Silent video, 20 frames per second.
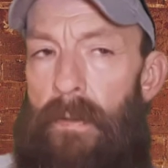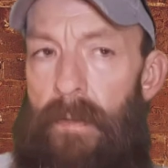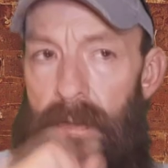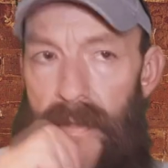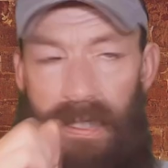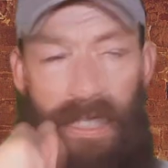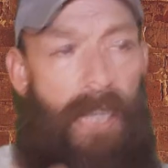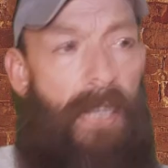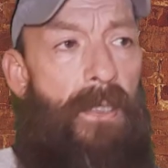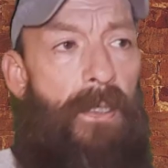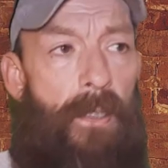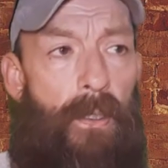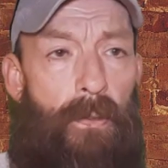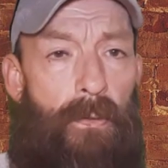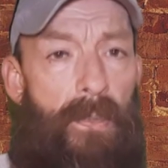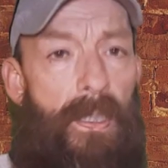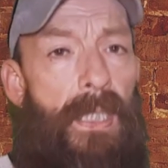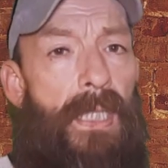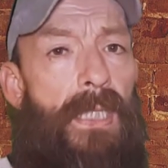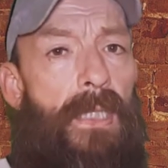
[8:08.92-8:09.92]
10
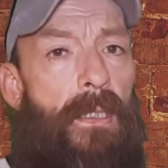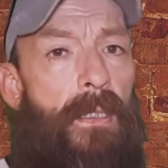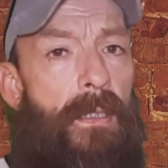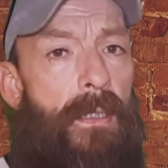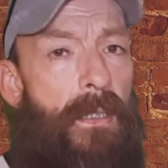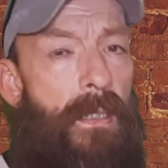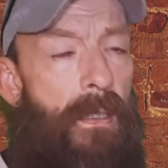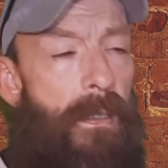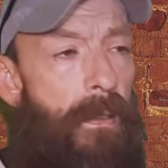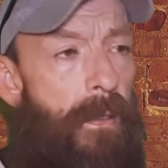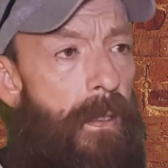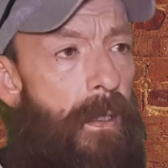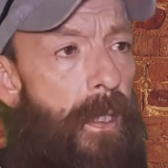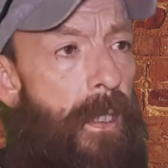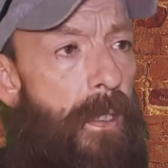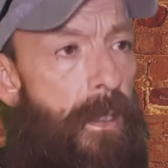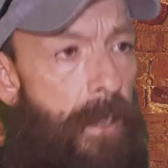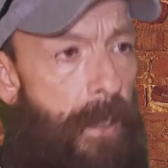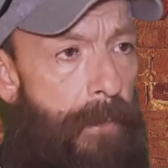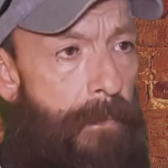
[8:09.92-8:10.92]
degrees
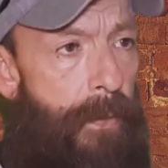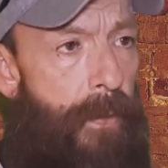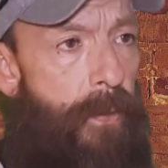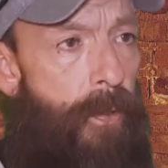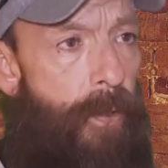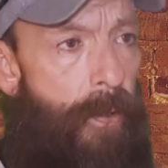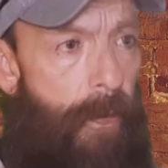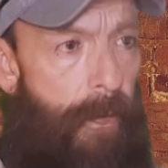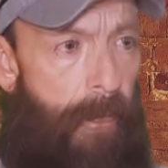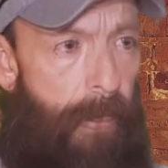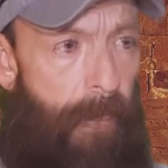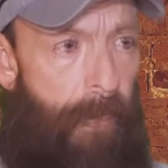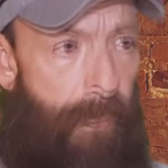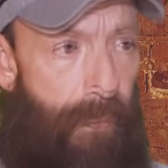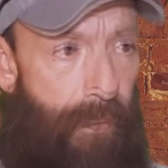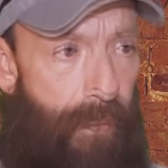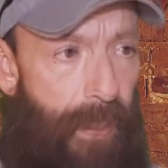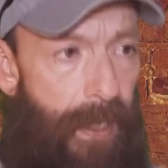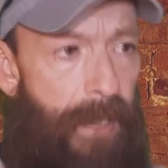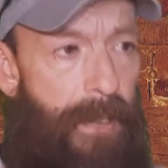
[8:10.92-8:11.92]
in temperature.
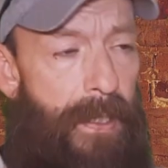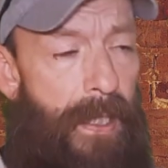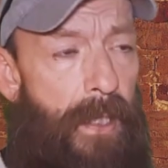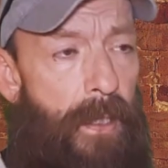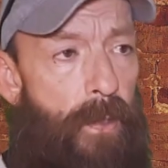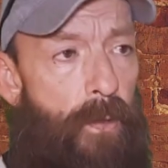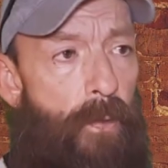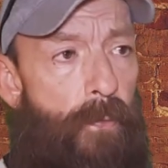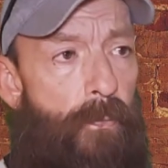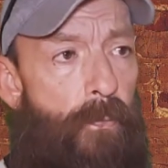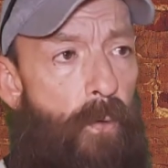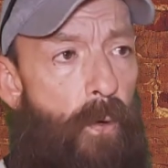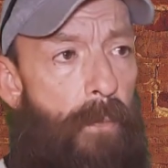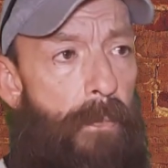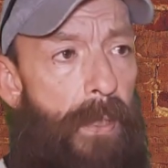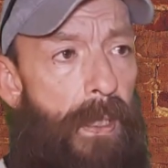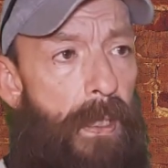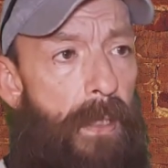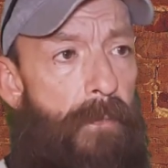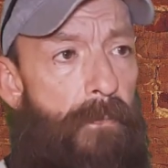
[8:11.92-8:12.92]
These things are
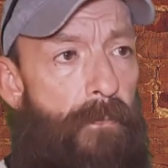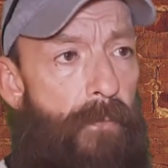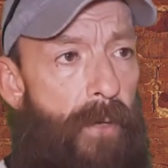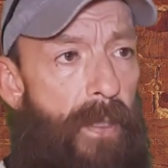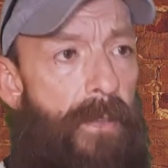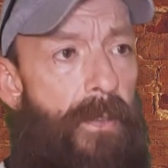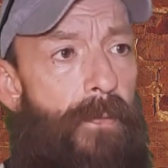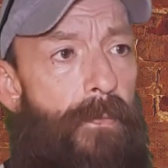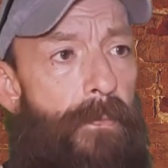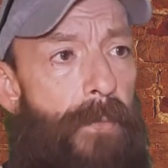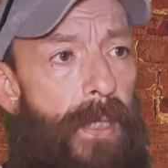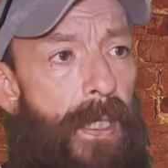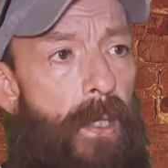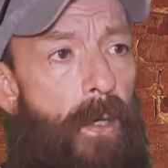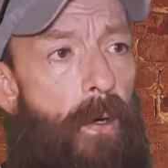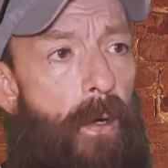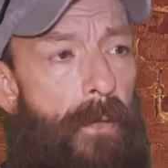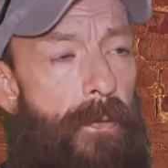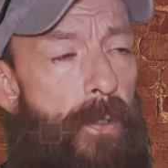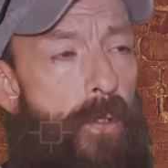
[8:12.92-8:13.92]
forming in front of me on the